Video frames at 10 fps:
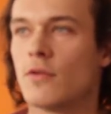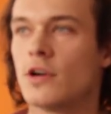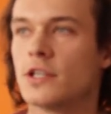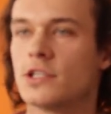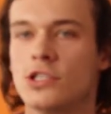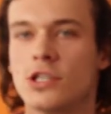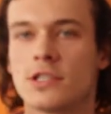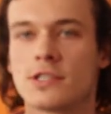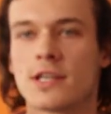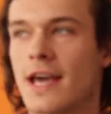I wanted to
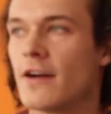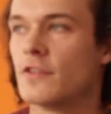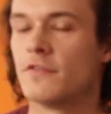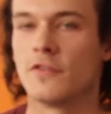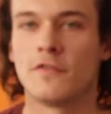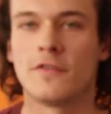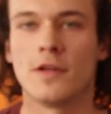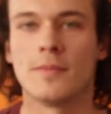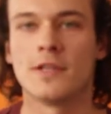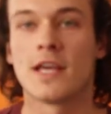just have the
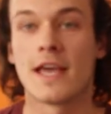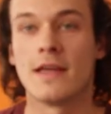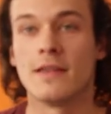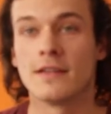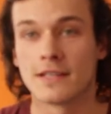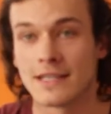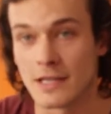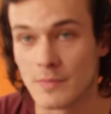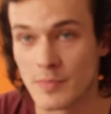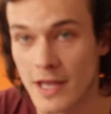fulfillment and
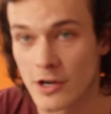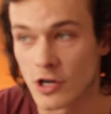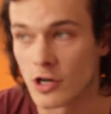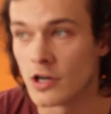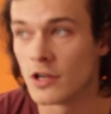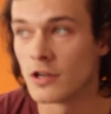get better,